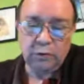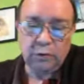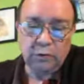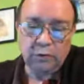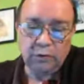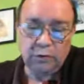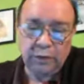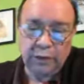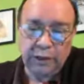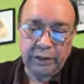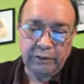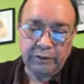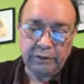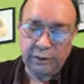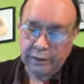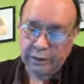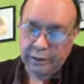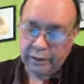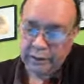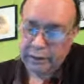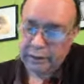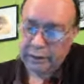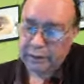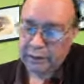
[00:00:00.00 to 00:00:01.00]
You will
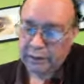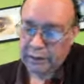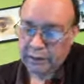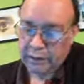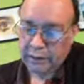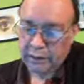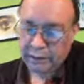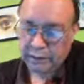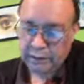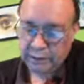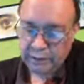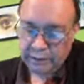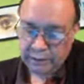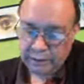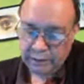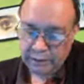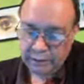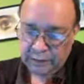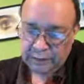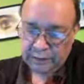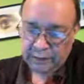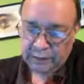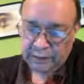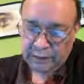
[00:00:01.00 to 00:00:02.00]
write very nicely
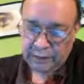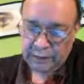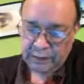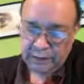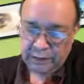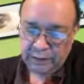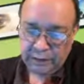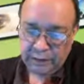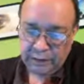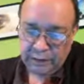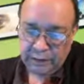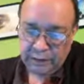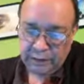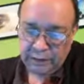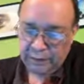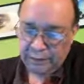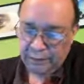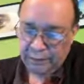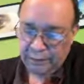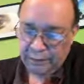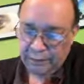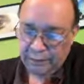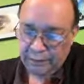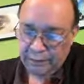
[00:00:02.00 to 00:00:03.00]
here,
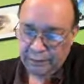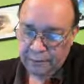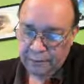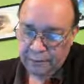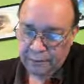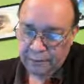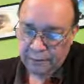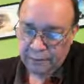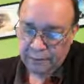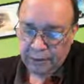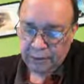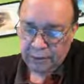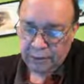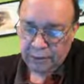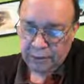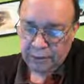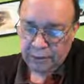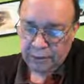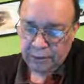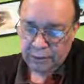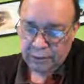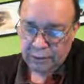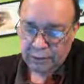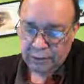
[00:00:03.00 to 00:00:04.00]

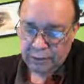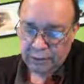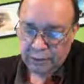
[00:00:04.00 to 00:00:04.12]
FEJ